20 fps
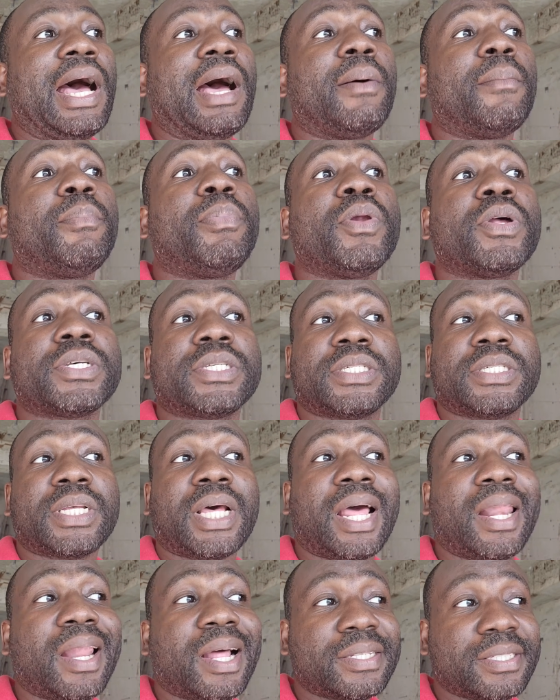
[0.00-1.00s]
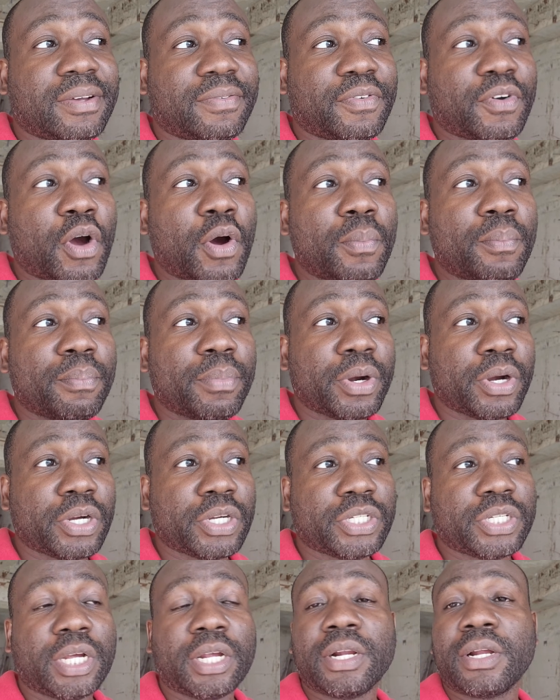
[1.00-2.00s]
plus a lot of
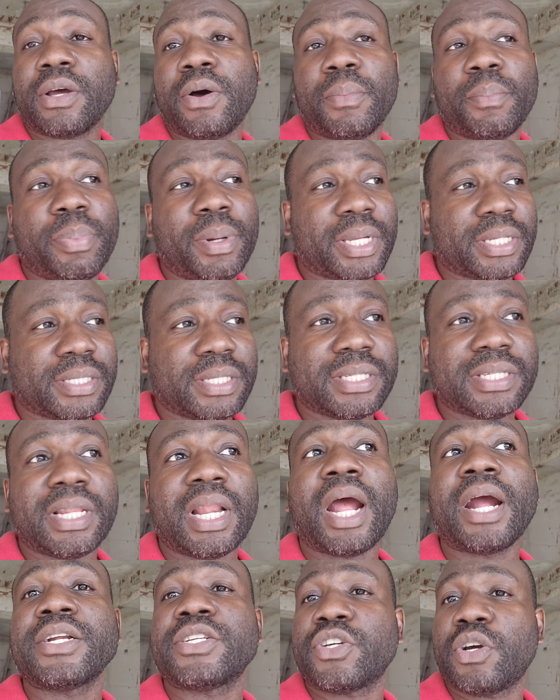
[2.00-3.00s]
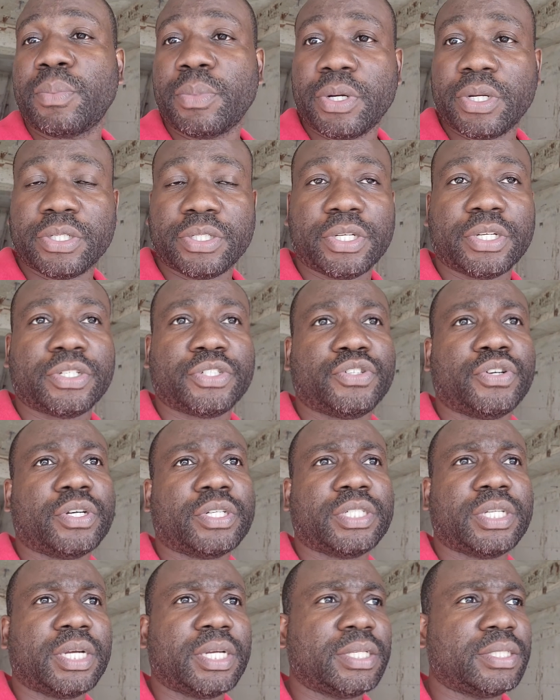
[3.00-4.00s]
commercial complexes, large commercial
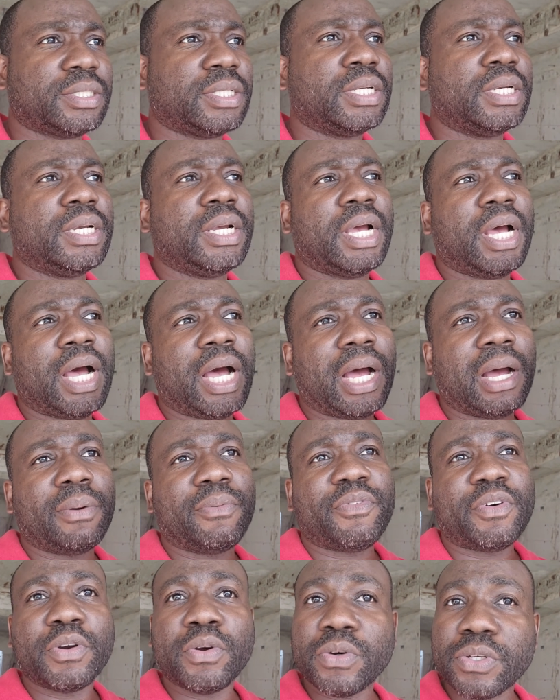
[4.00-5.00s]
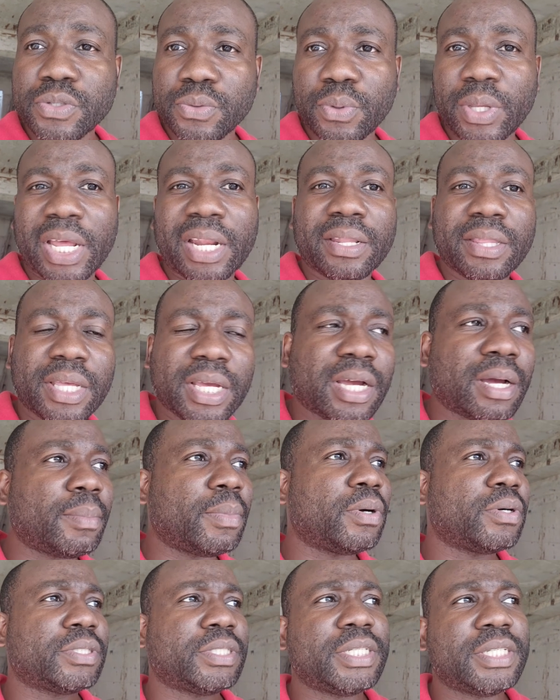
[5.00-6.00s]
structures. For those who can think
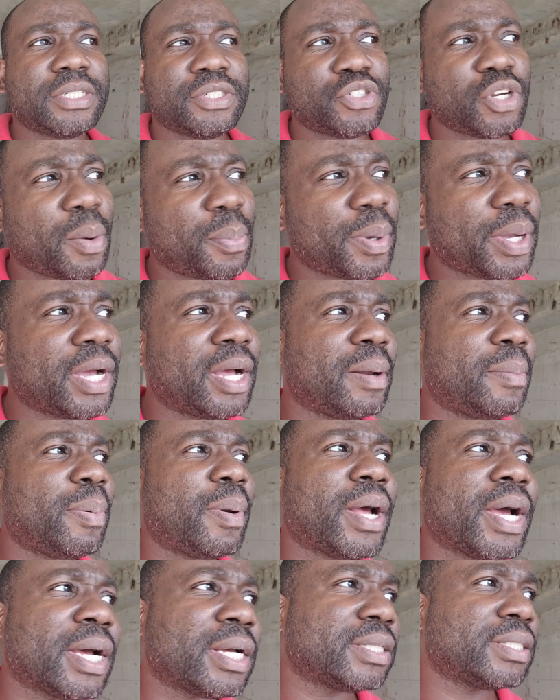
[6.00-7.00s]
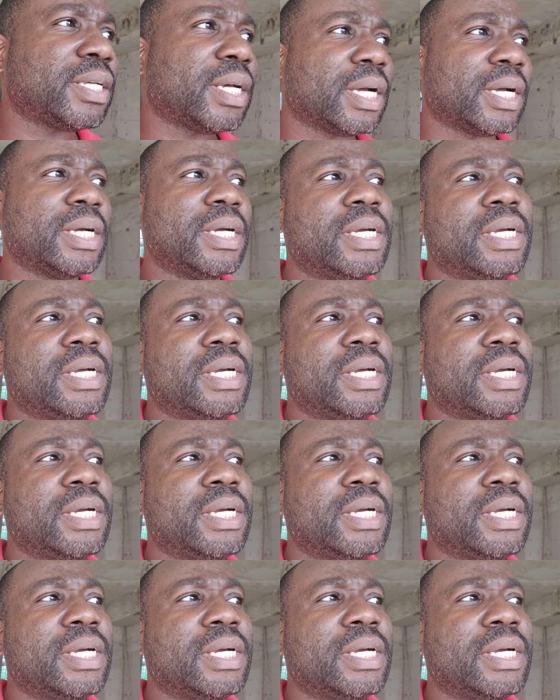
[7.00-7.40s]
about it, Tropical Plaza,